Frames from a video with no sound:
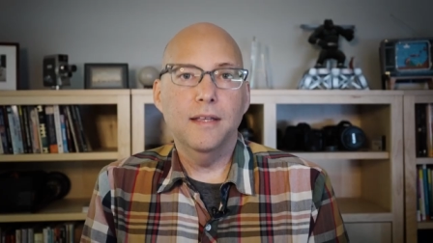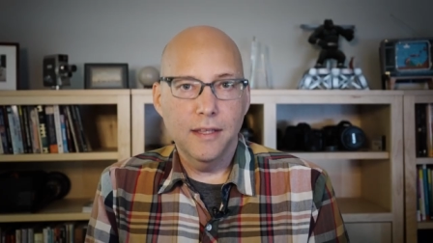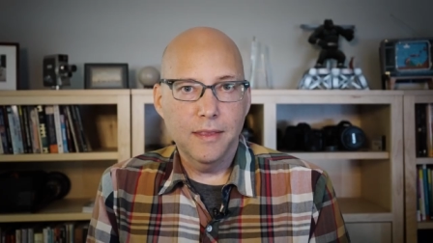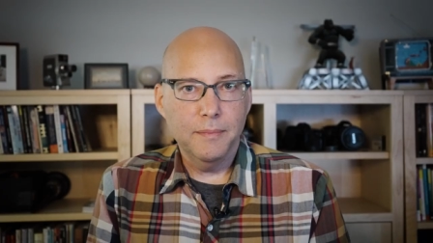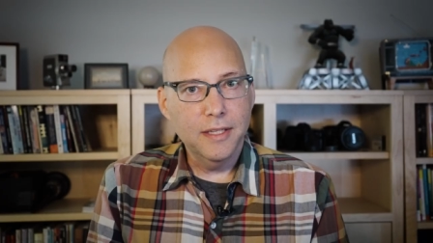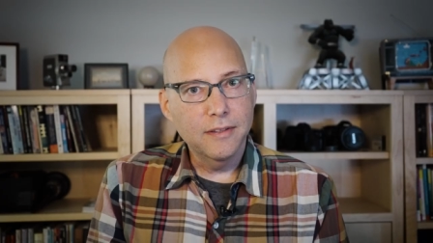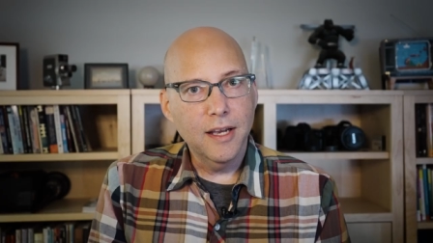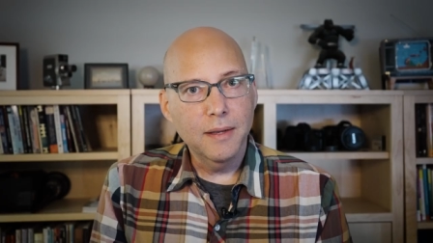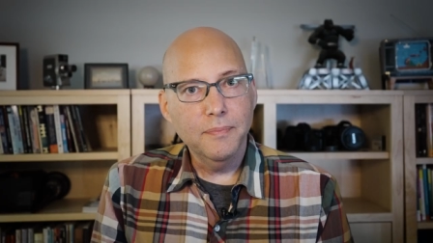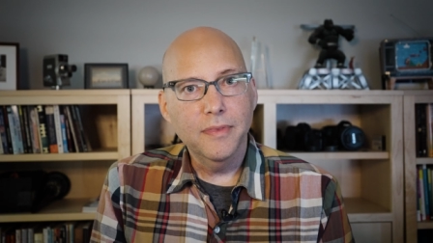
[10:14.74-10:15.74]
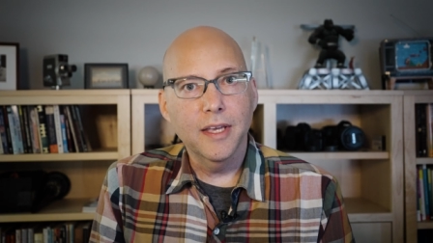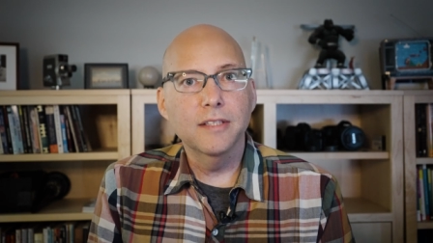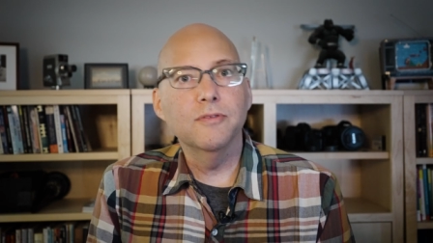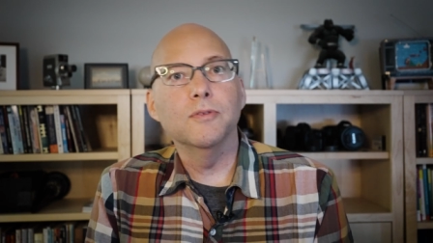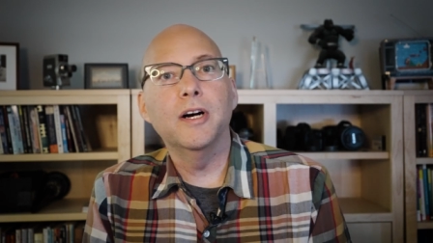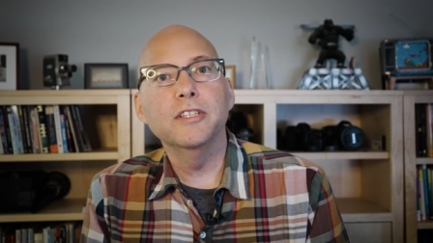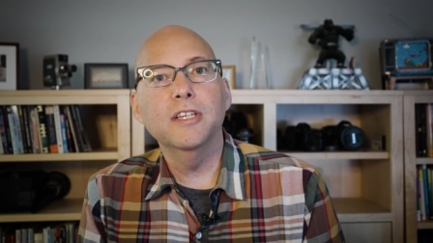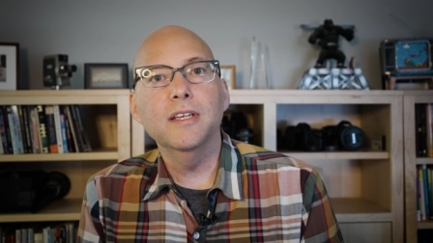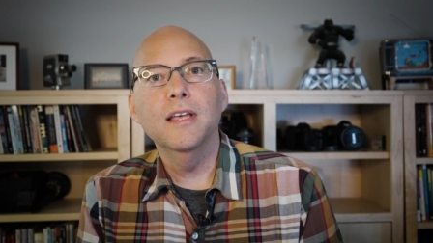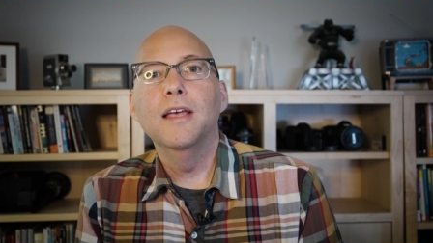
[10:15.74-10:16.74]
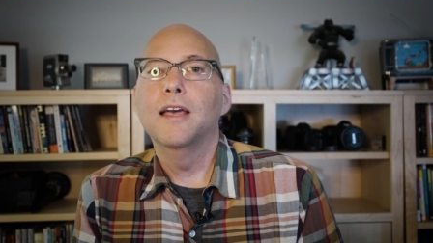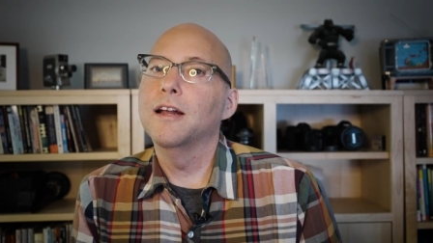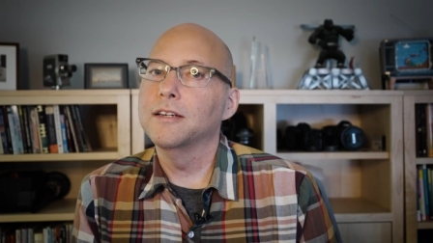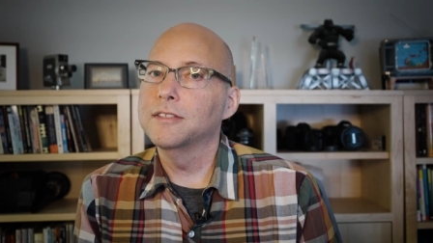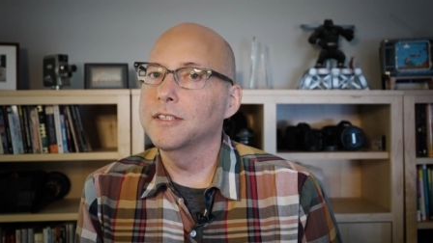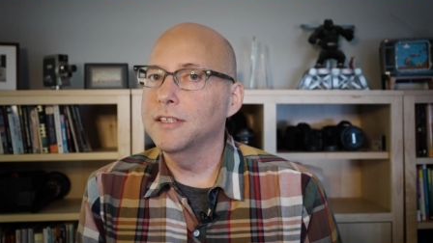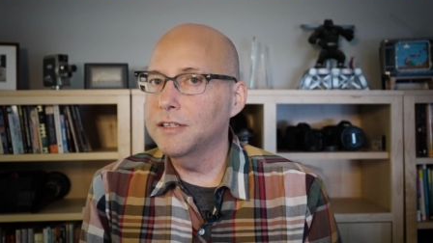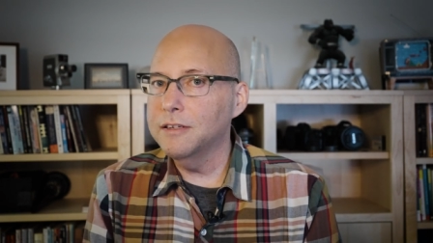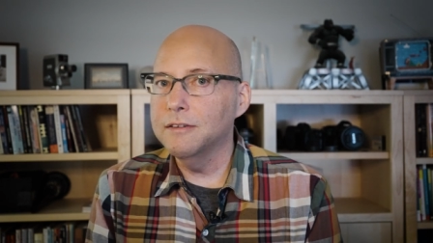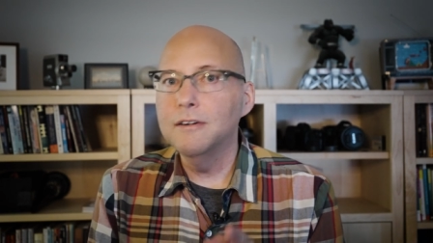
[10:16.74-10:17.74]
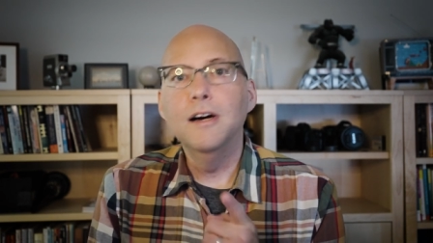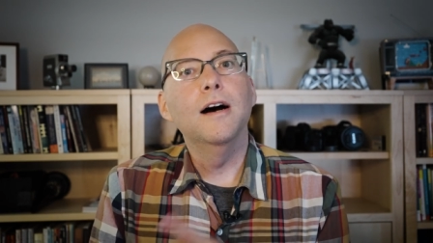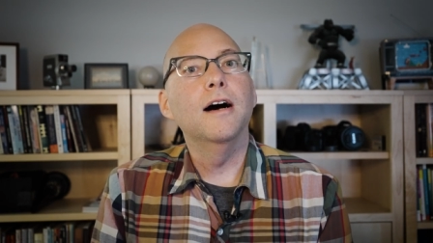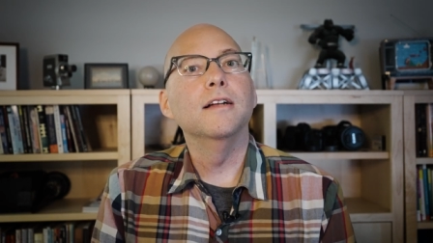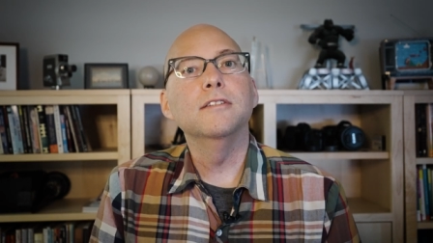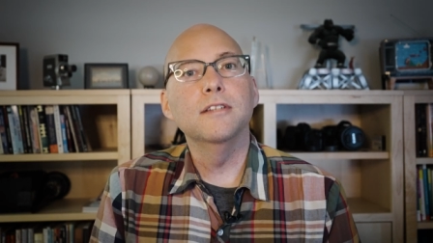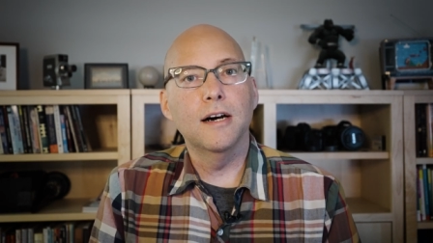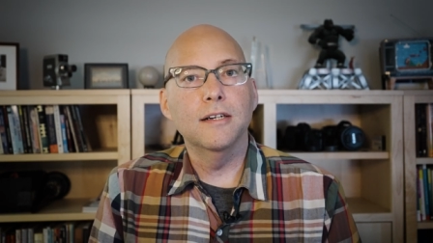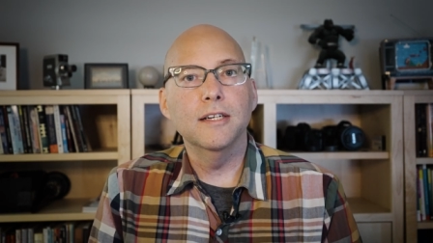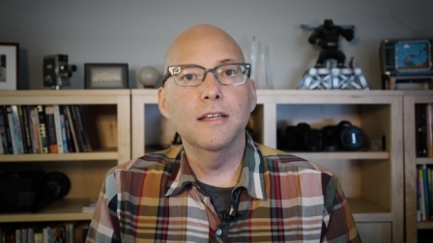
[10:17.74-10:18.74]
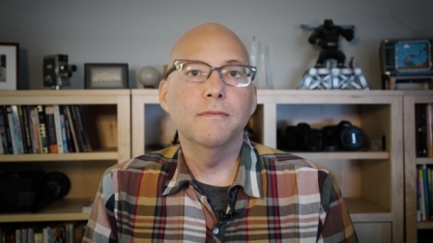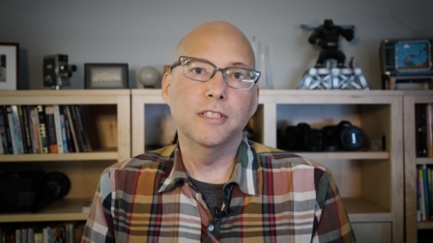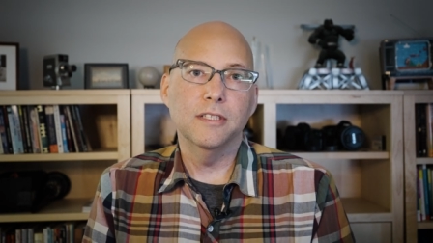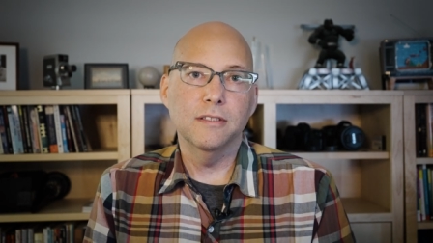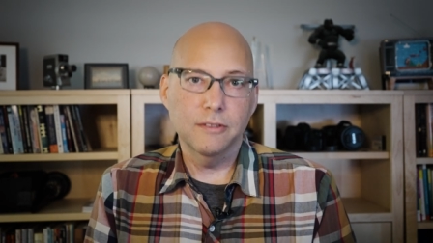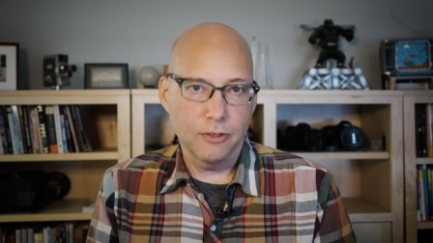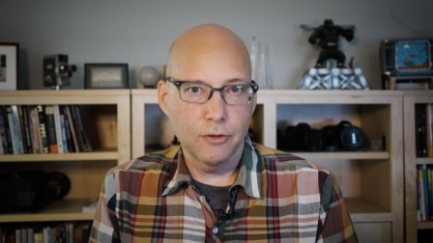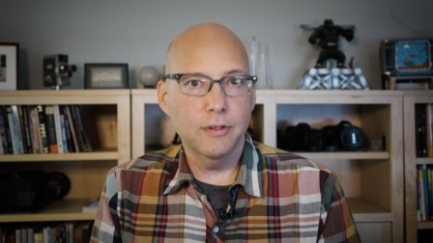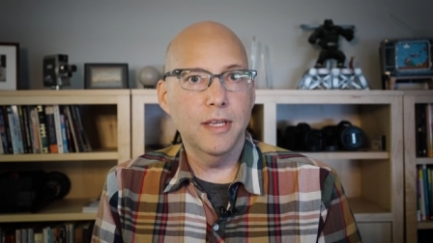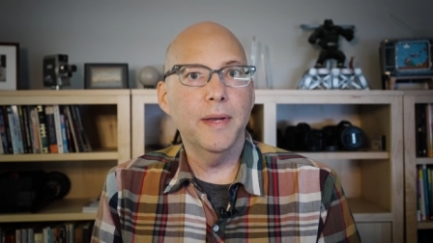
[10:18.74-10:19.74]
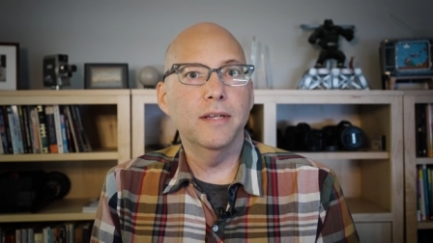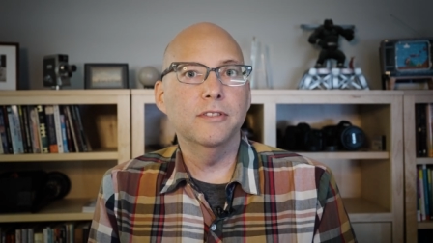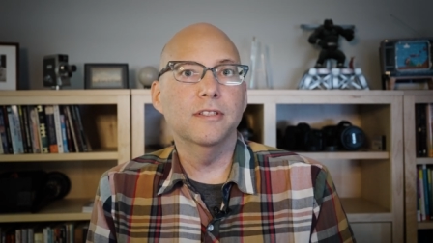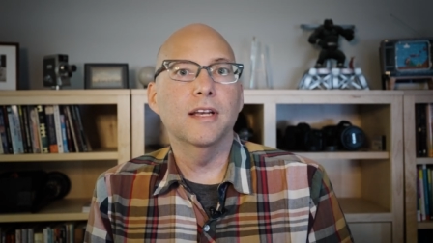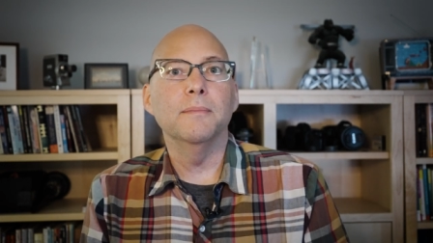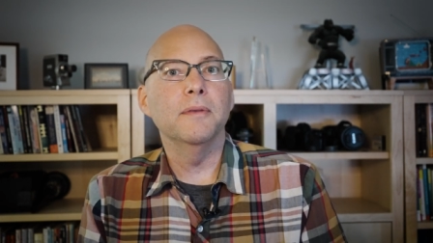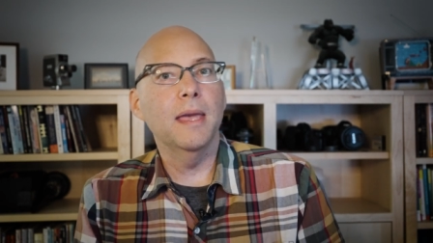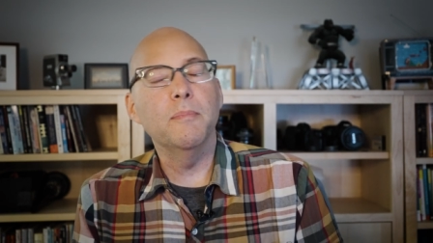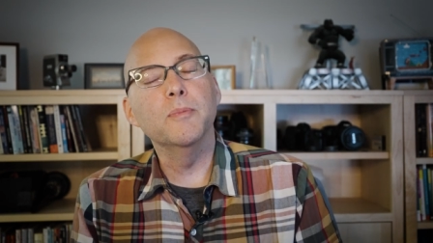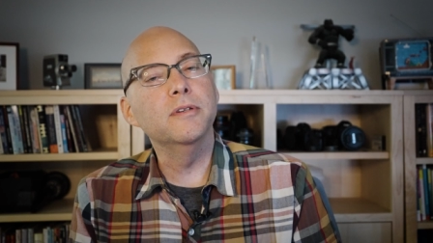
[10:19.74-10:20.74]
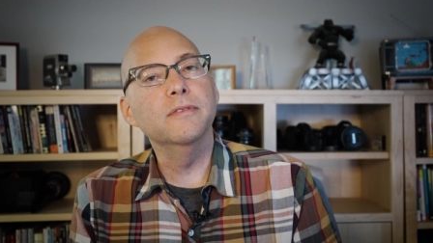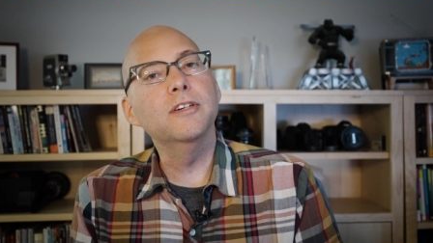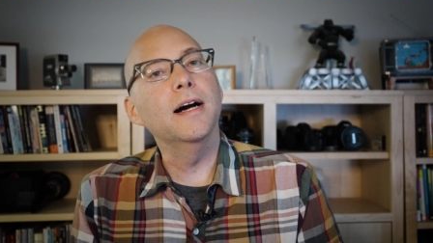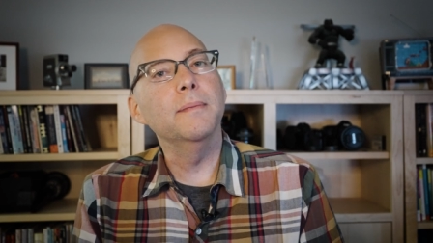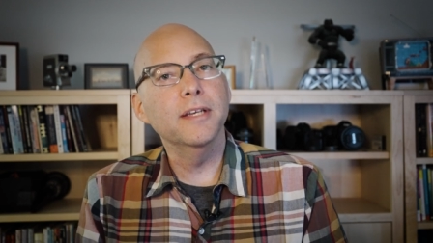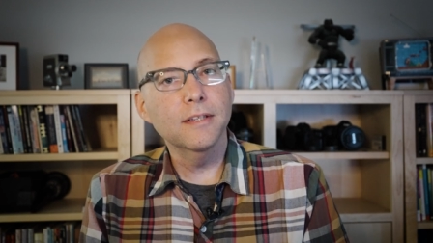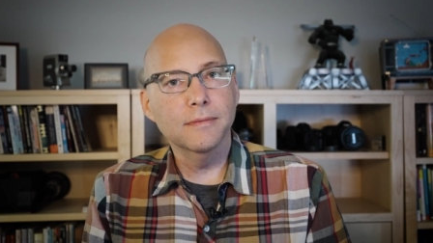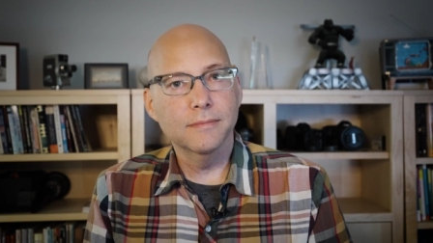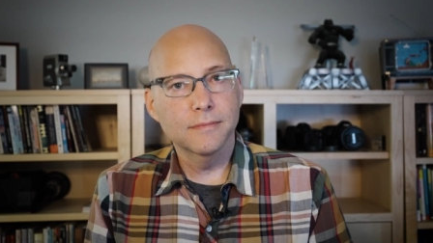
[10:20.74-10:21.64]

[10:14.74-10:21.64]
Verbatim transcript: In the meantime, thanks for watching, and I'll see you on Denali, which is totally a mountain I'm capable of climbing.